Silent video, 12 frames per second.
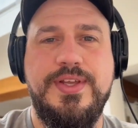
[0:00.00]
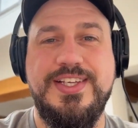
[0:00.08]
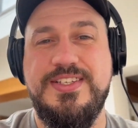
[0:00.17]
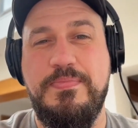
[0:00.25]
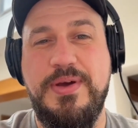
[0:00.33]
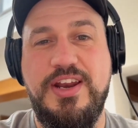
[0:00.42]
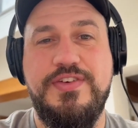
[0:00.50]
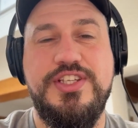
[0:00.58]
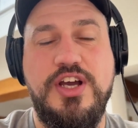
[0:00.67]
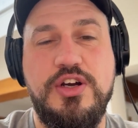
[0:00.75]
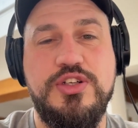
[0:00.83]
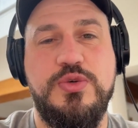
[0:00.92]
It's a bit of a
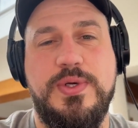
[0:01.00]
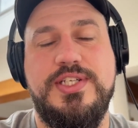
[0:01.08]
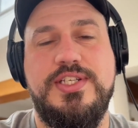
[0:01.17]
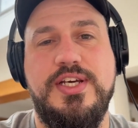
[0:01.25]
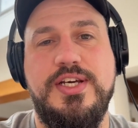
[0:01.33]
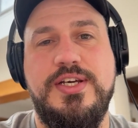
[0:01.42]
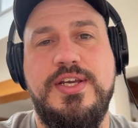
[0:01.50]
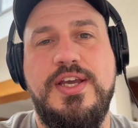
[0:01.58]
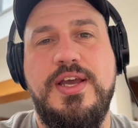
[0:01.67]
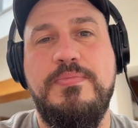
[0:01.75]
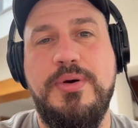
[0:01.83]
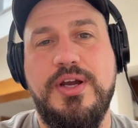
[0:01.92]
tongue twister,
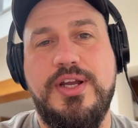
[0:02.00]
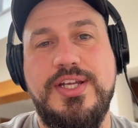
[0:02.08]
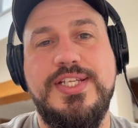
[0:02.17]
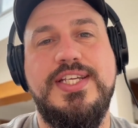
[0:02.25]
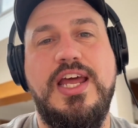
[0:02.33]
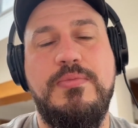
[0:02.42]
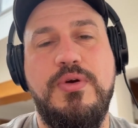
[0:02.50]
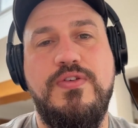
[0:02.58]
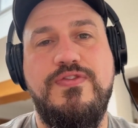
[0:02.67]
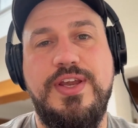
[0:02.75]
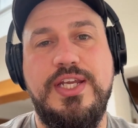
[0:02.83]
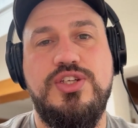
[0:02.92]
but Consent Mode
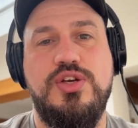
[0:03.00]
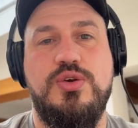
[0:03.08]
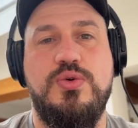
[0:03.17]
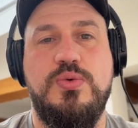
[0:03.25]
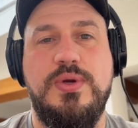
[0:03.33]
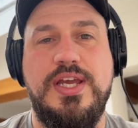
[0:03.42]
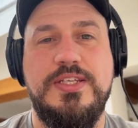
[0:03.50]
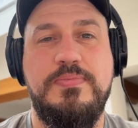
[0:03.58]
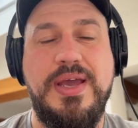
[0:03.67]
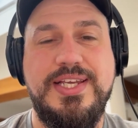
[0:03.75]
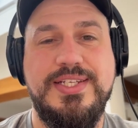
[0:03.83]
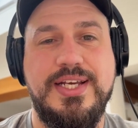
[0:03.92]
v2 is
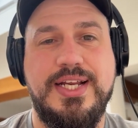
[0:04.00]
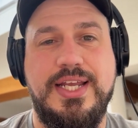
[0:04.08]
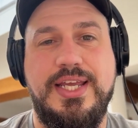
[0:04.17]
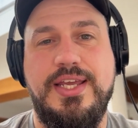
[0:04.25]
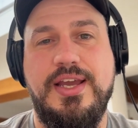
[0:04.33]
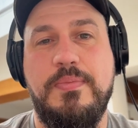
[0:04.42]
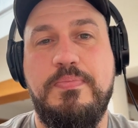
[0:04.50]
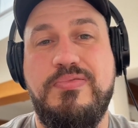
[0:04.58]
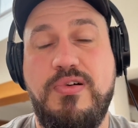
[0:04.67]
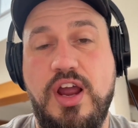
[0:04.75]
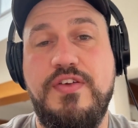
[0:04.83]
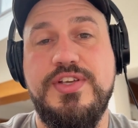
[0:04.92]
basically a
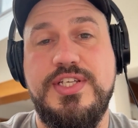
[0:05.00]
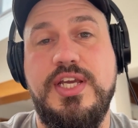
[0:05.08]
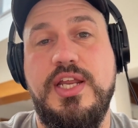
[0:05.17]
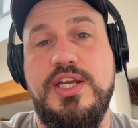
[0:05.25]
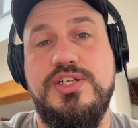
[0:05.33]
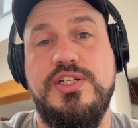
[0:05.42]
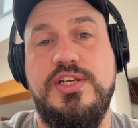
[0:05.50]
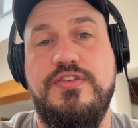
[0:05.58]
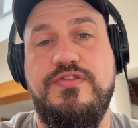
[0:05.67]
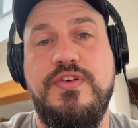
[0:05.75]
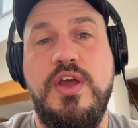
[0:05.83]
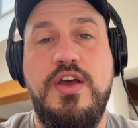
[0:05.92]
privacy
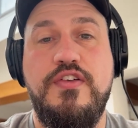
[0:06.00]
initiative